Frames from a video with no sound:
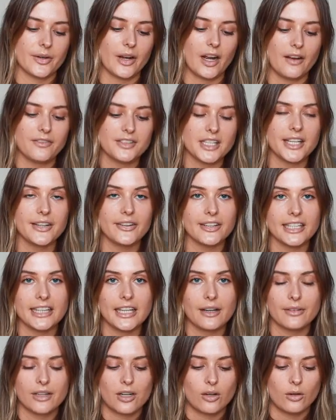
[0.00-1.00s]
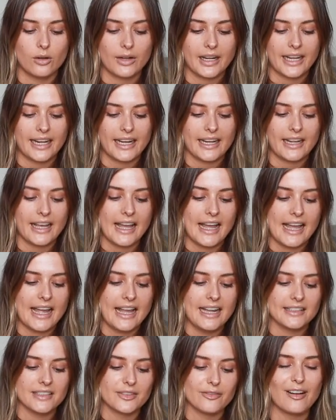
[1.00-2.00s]
So after hearing that recording
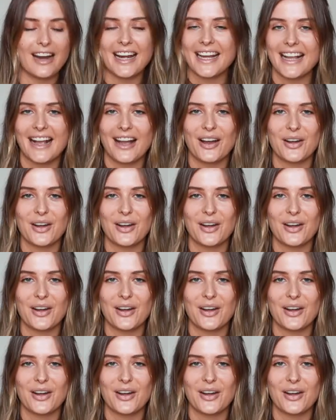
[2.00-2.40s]
and finding